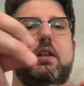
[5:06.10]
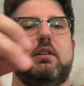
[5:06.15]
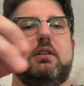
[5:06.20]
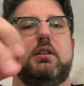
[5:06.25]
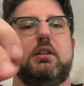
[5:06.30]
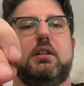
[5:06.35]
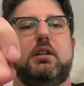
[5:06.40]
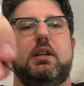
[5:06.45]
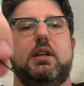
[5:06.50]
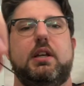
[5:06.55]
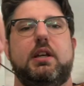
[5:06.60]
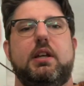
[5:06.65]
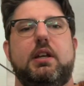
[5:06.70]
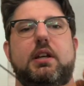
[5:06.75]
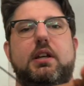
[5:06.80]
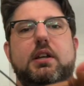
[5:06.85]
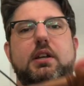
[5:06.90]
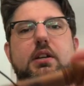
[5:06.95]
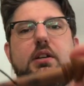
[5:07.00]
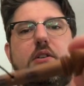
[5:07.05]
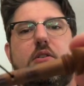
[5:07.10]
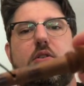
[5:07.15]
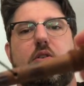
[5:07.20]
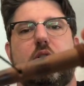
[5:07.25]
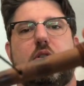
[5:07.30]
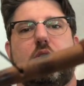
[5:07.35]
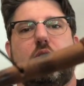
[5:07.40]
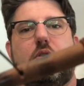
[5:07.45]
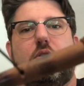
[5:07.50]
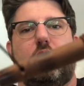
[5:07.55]
little
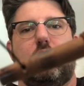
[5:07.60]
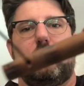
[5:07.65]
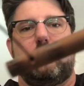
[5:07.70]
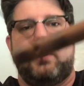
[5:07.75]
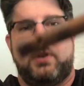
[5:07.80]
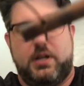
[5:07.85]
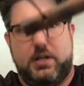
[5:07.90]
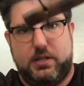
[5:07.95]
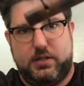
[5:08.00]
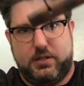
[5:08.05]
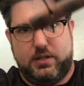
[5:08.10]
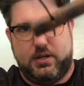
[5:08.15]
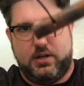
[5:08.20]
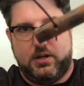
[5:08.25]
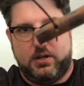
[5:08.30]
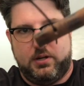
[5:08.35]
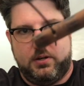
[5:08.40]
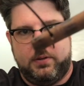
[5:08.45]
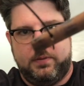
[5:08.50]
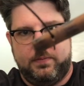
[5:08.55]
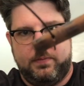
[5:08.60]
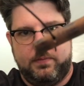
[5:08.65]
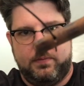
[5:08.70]
hole right there.